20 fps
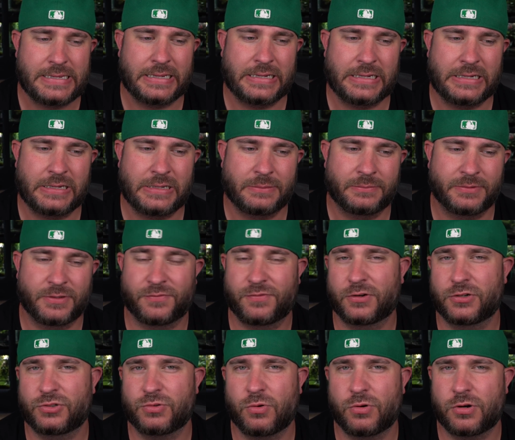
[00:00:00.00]
um, the
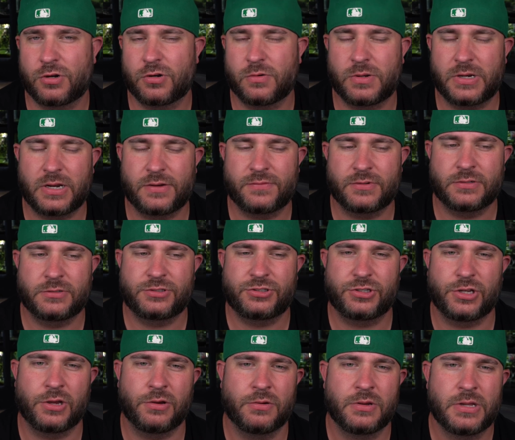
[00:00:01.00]
first order or whatever
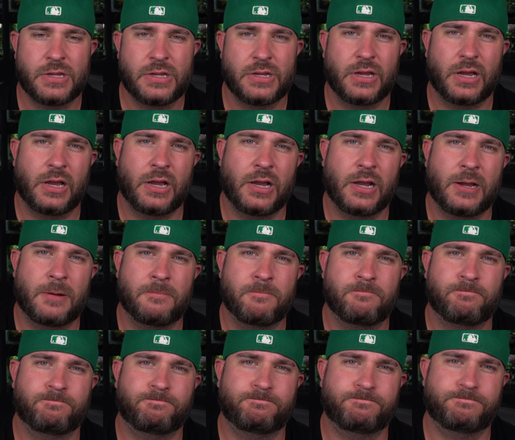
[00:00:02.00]
so
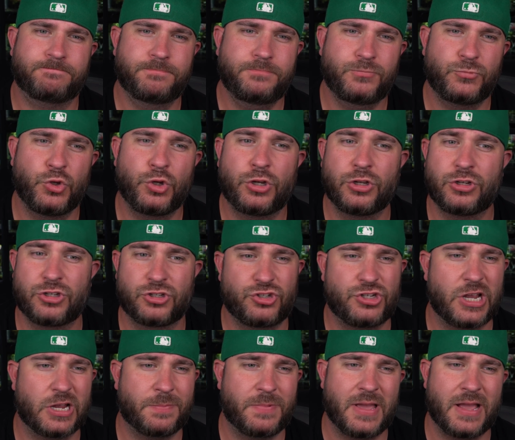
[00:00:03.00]
um, you can just
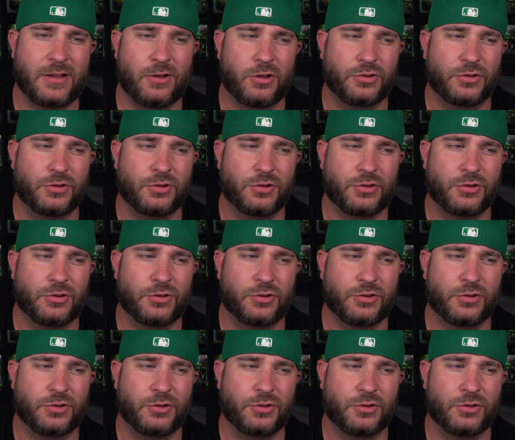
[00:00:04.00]
check back.